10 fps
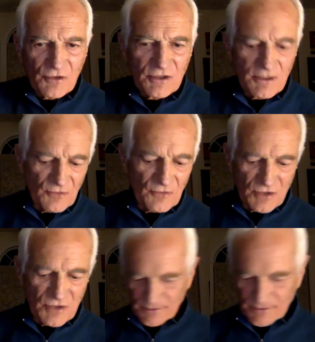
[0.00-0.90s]
over the
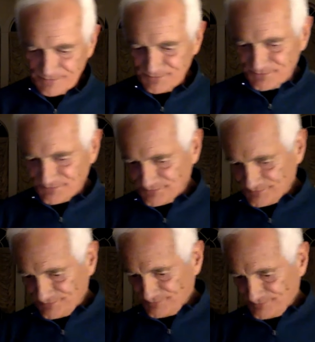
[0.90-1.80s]
tip of your tongue.
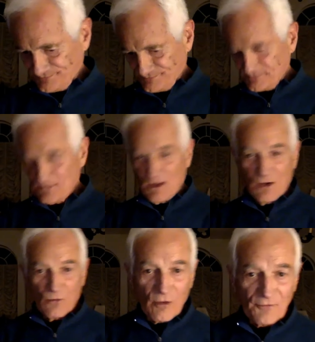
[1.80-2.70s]

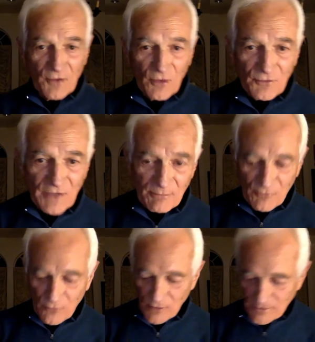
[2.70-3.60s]
Where have you heard
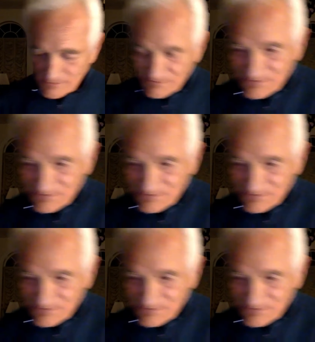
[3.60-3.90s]
that before?